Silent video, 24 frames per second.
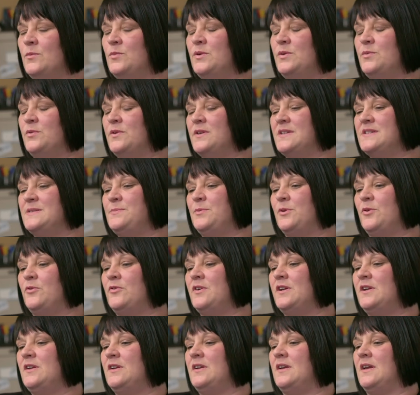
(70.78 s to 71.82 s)
We were
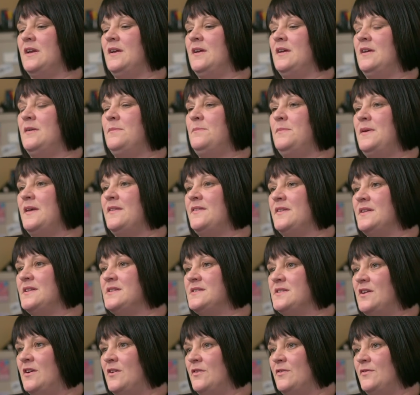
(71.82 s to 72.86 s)
exploring methods
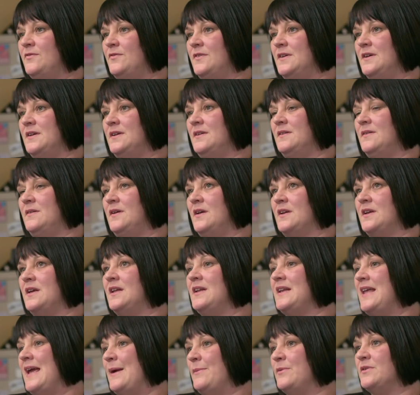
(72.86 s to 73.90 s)
of a
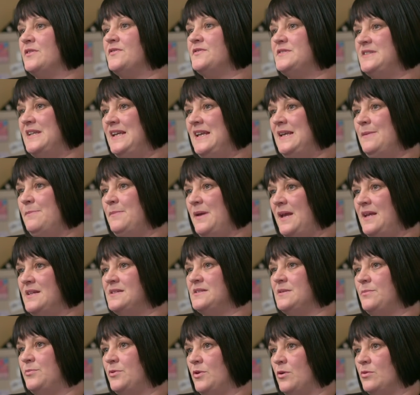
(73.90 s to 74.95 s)
collaborative team-based
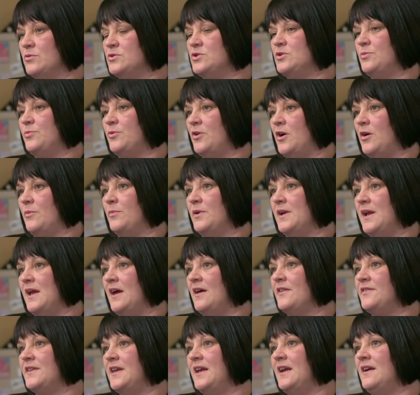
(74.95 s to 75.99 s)
approach to primary
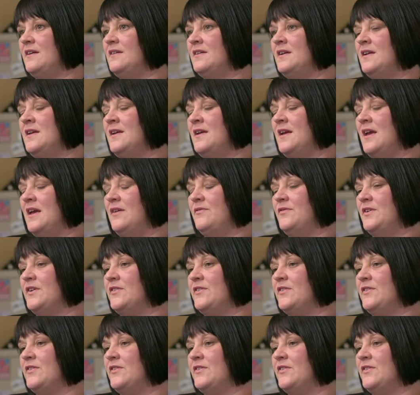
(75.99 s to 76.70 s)
health care, and